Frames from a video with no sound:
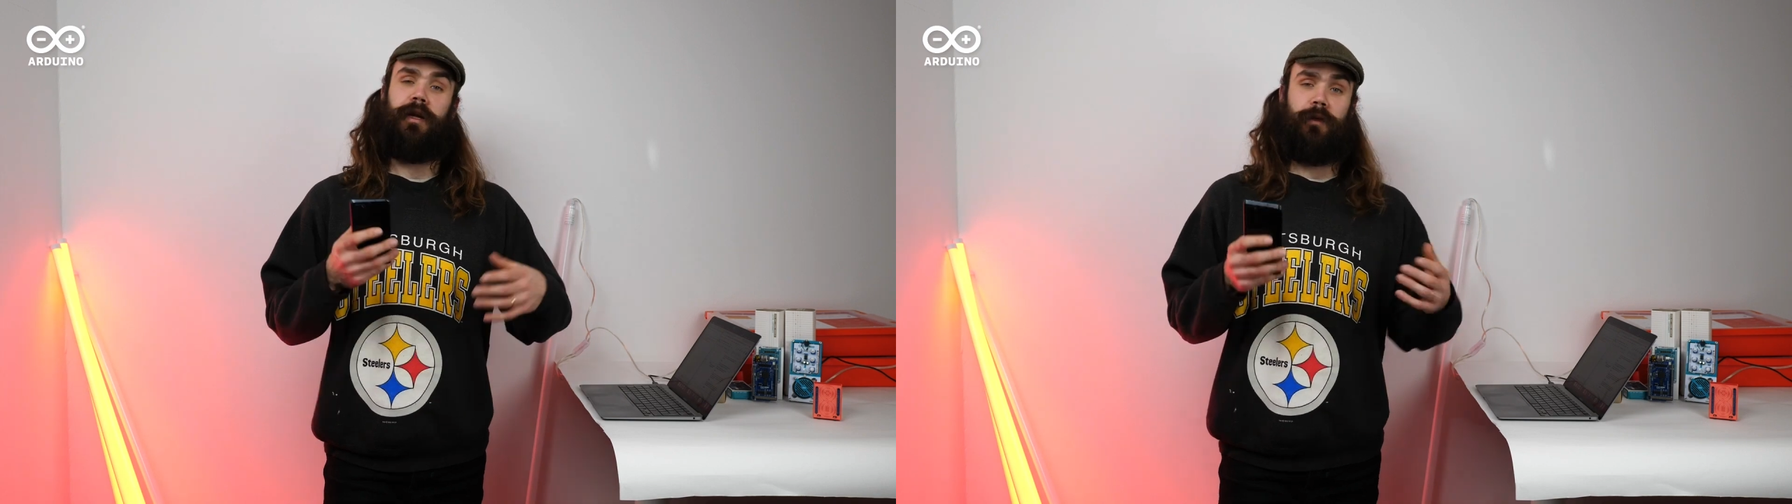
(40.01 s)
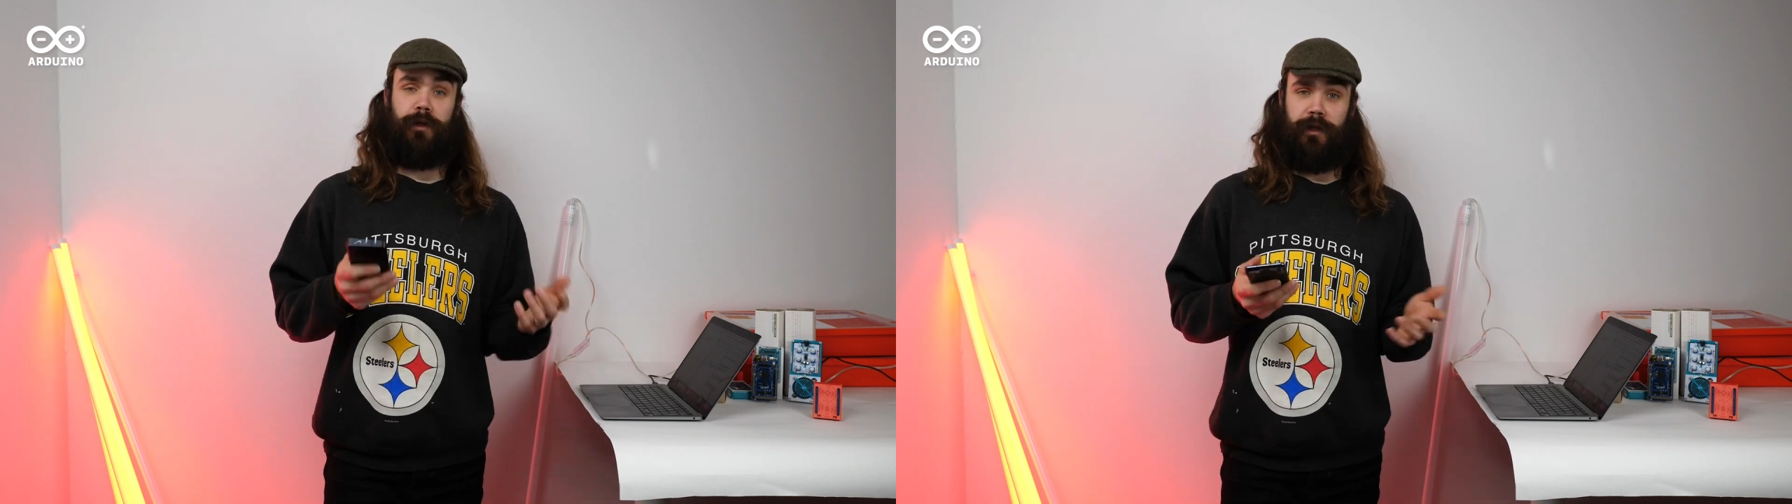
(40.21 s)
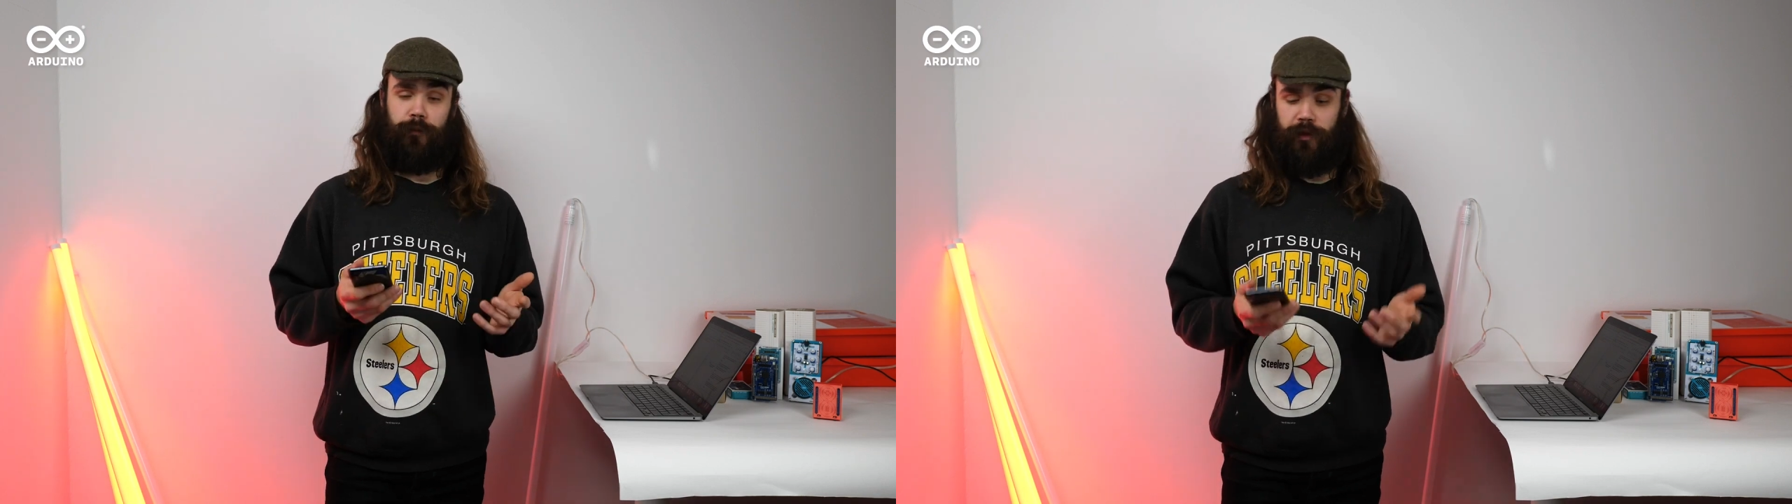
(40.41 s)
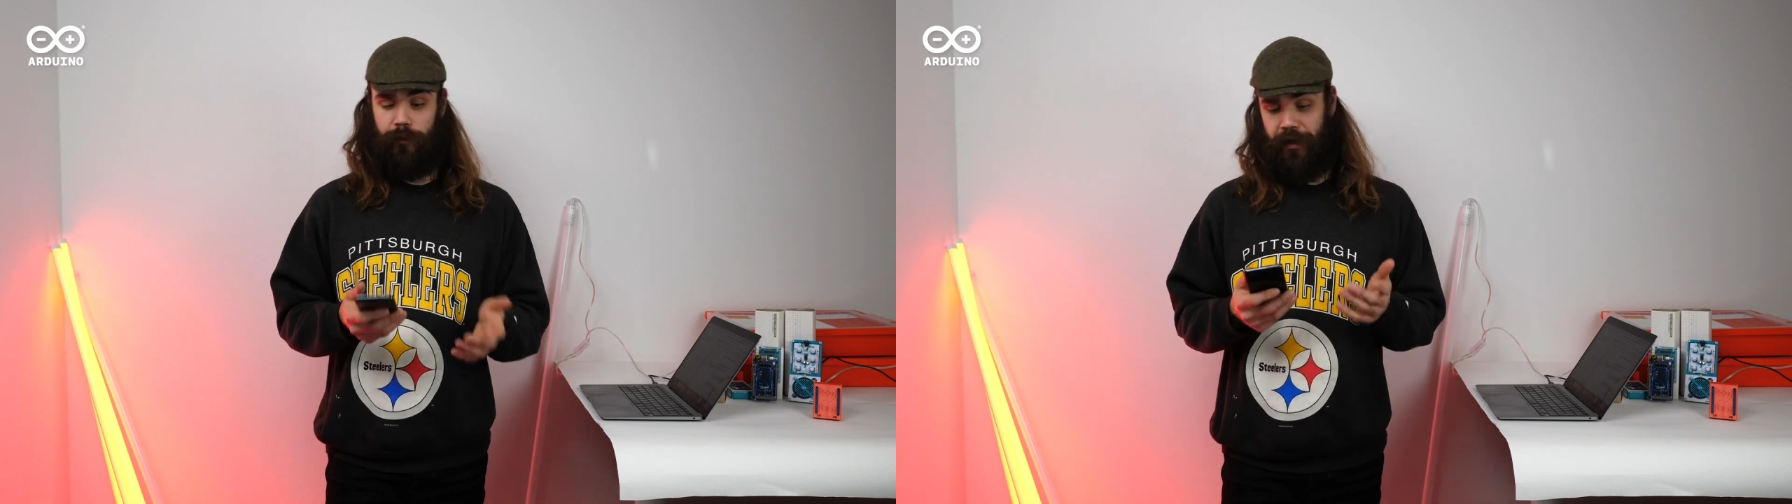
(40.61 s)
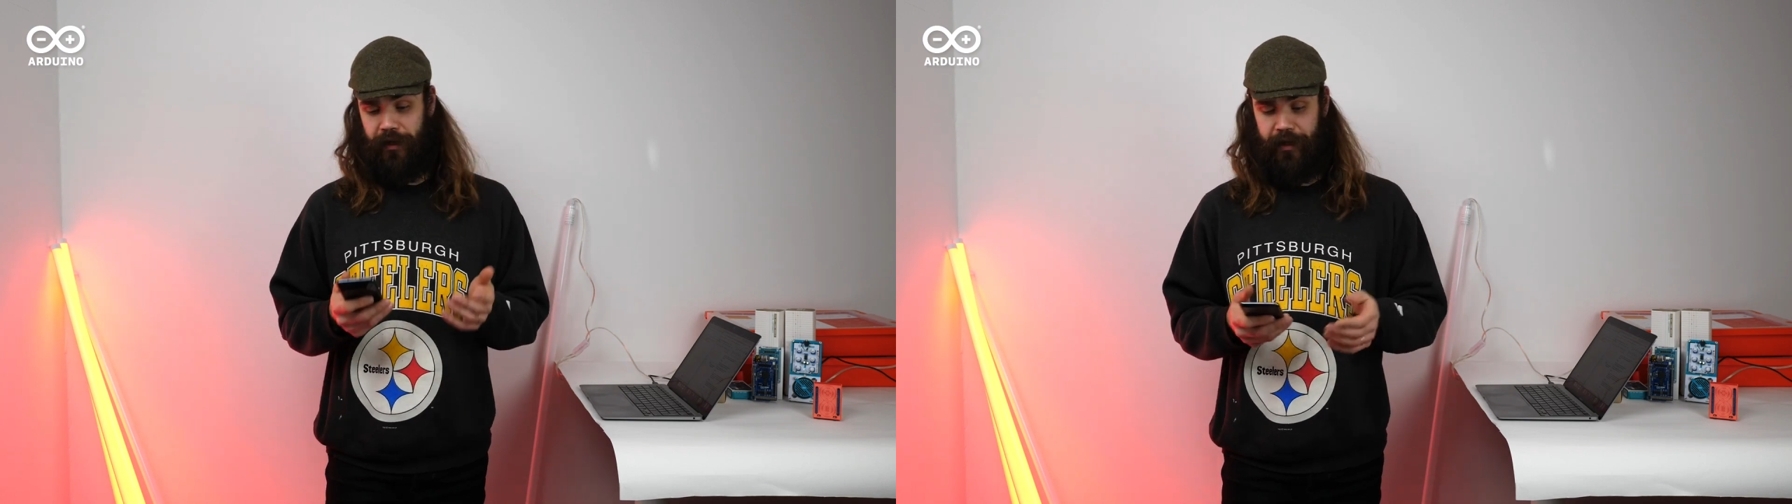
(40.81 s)
I'm logged in with
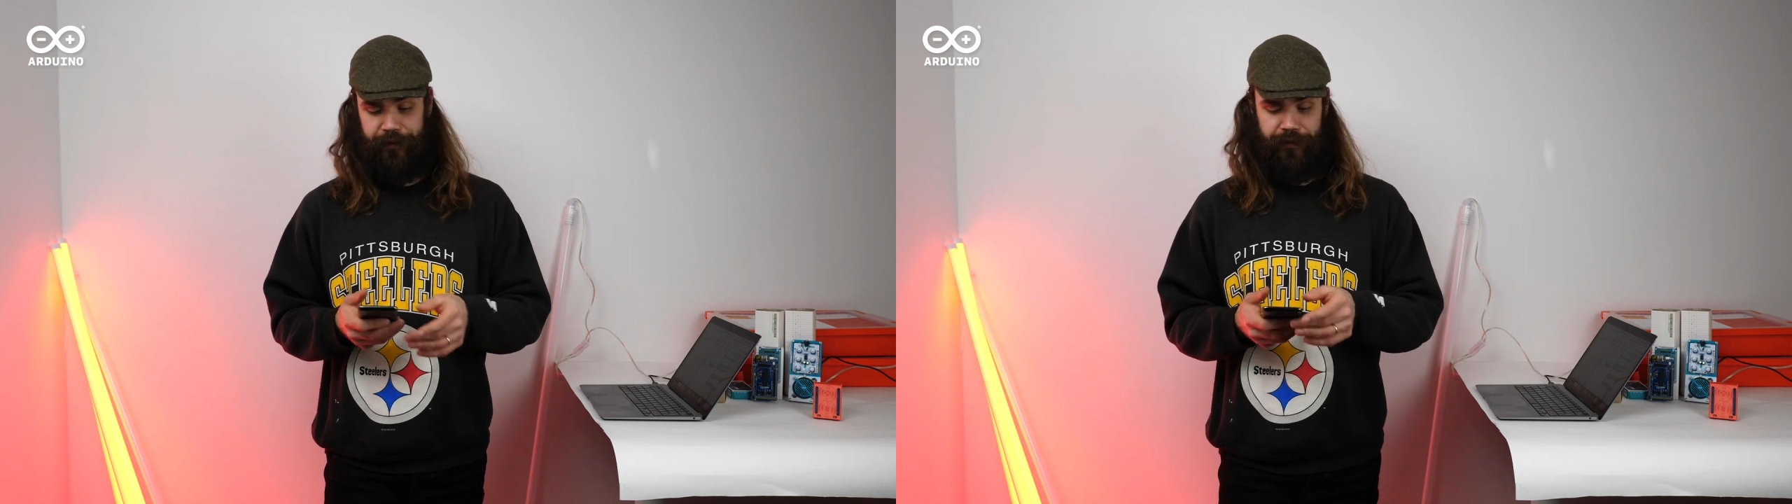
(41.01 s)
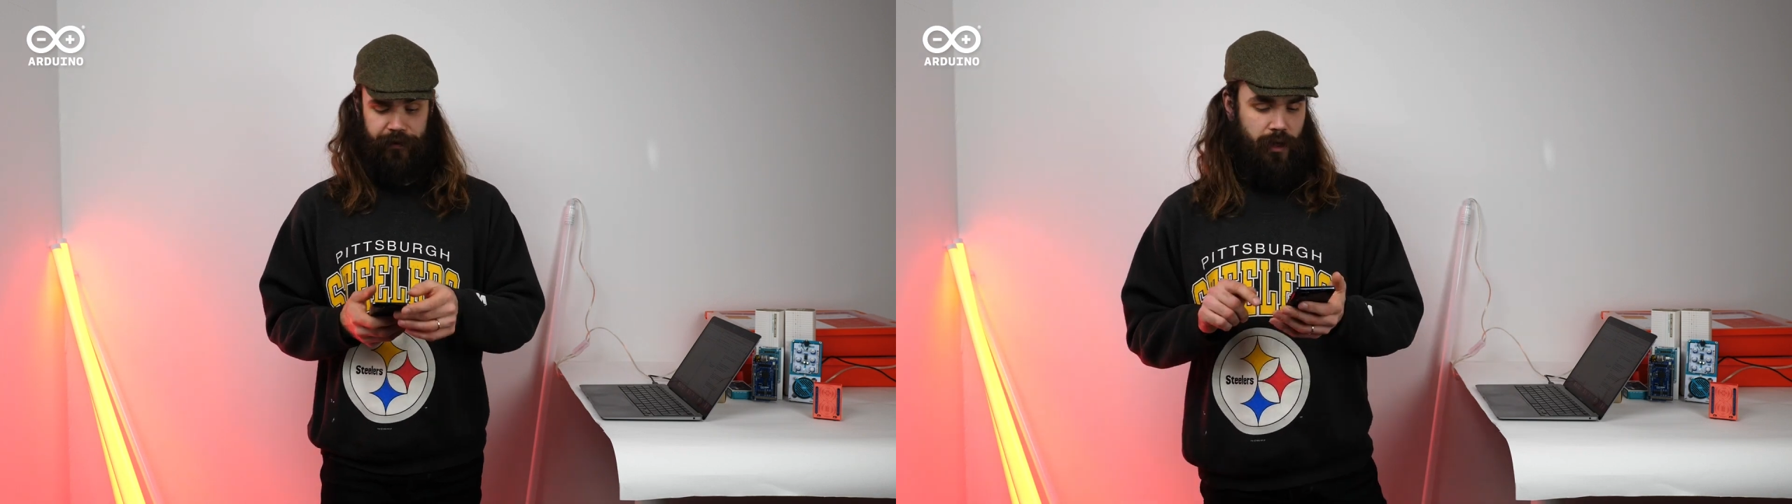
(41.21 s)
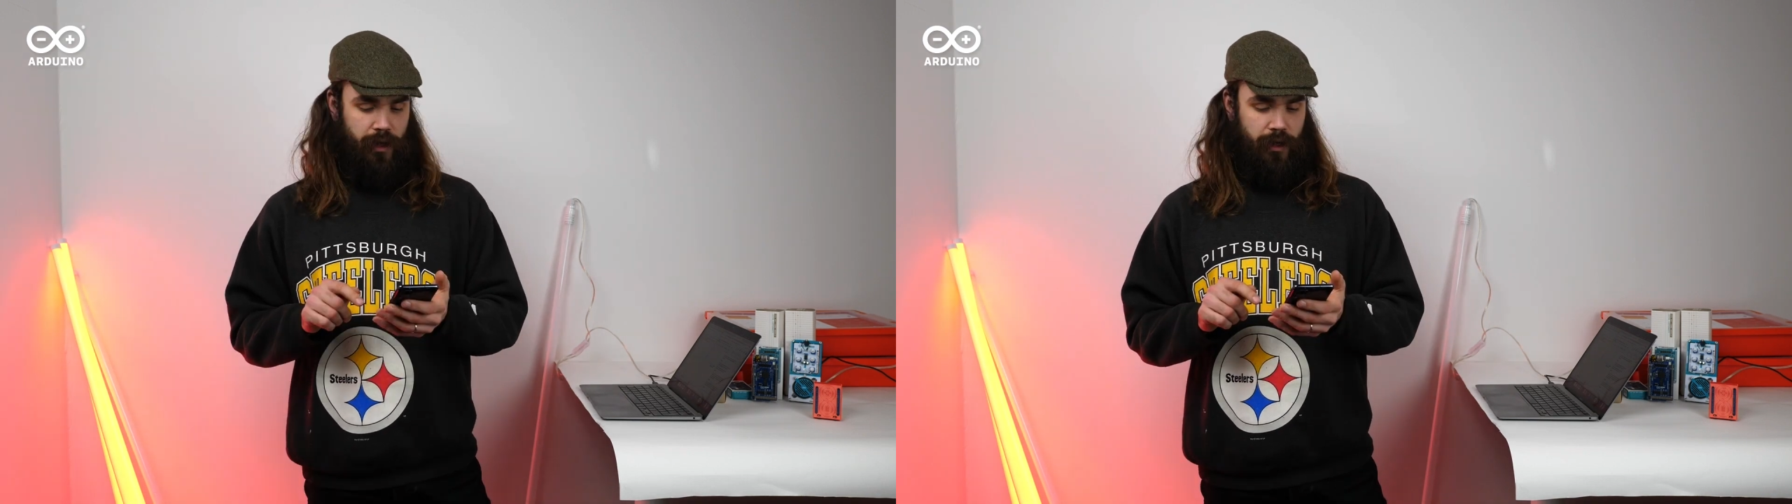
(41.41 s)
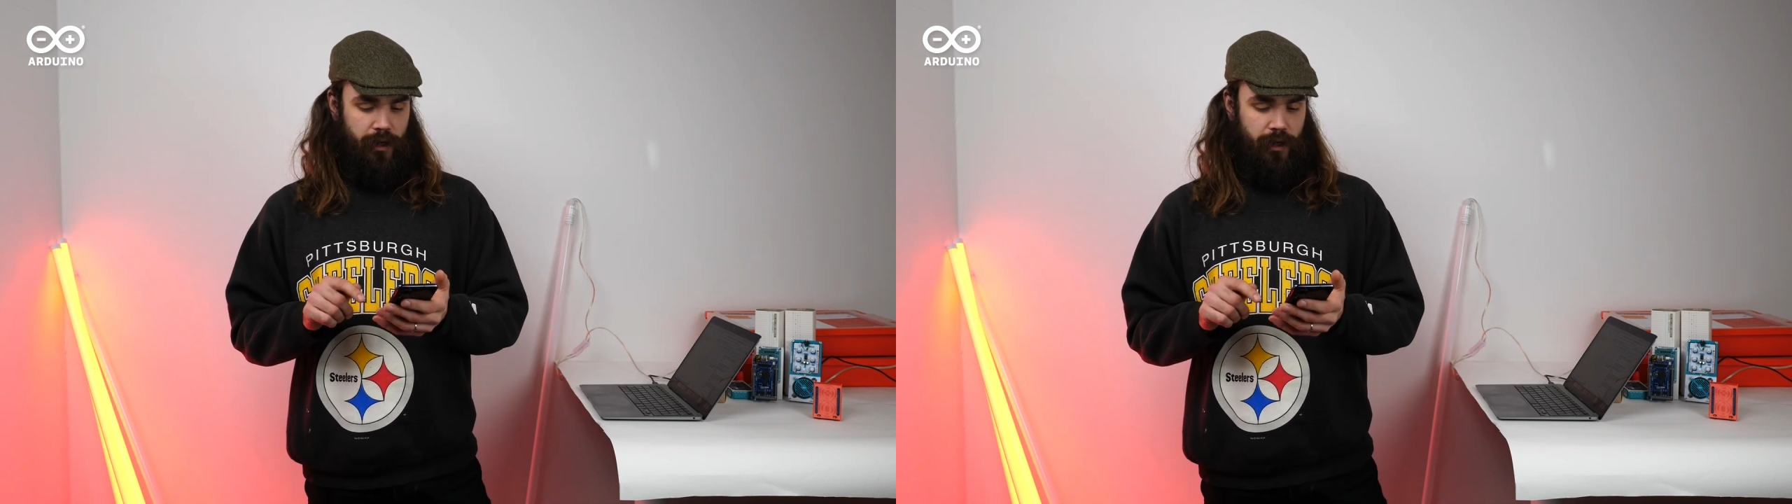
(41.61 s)
my account.